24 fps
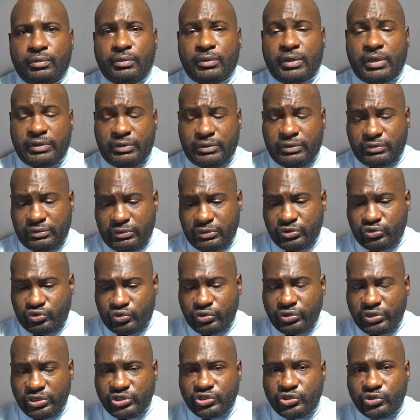it's the
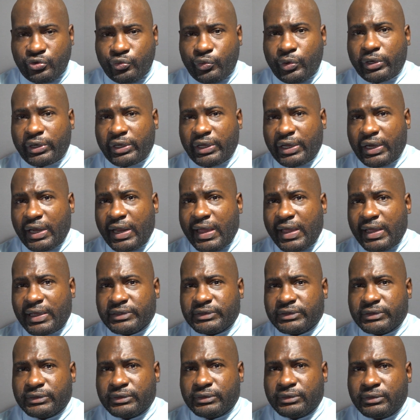traditional working
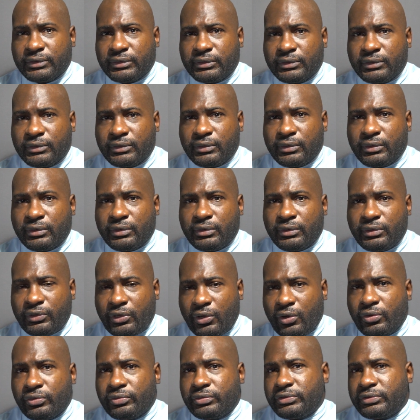class,
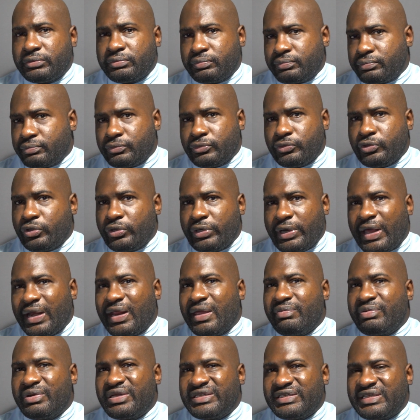don't you're not
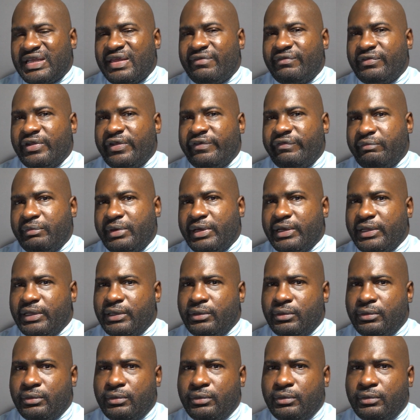able to save enough money
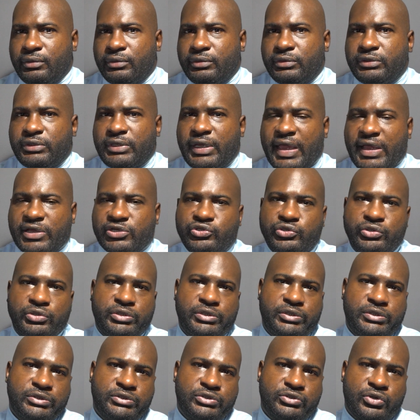to
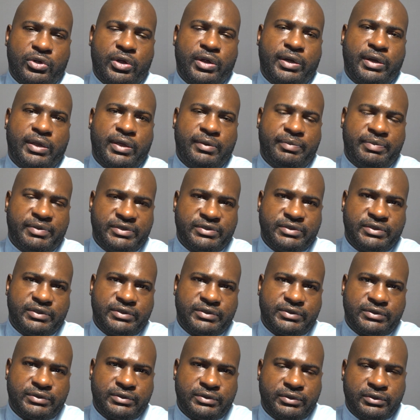actually start a business.
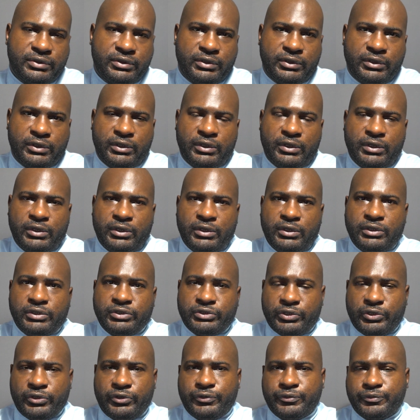
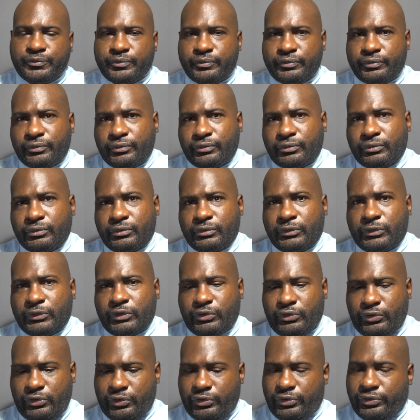So
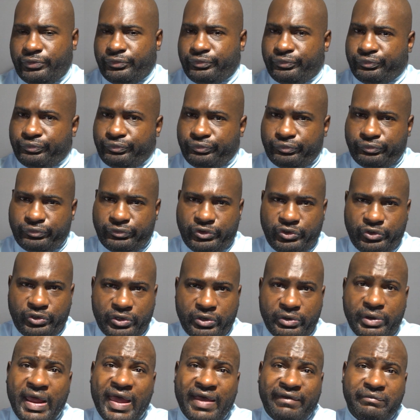you
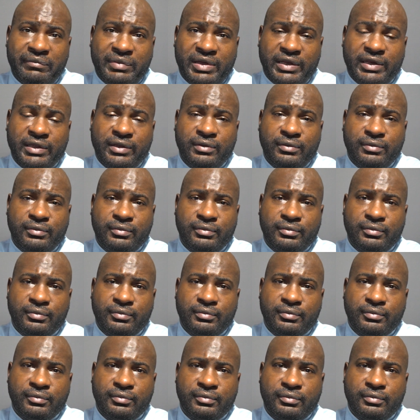don't have money
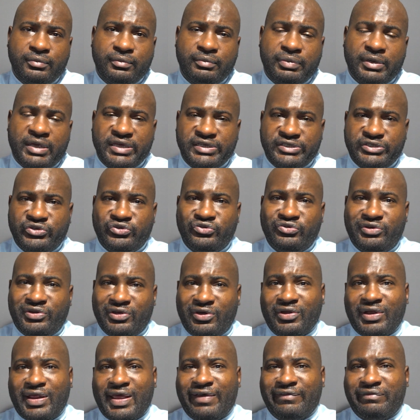because you
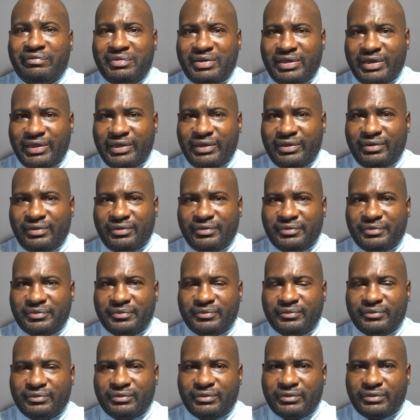don't have money.
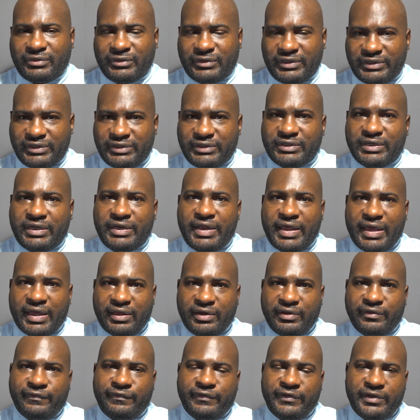This is a
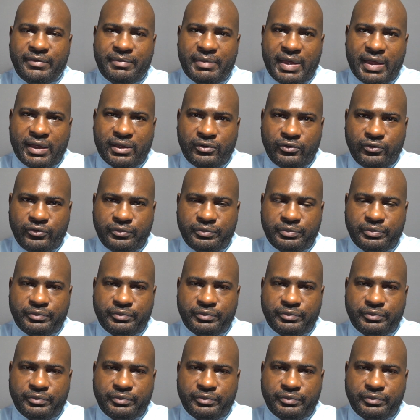negative feedback loop.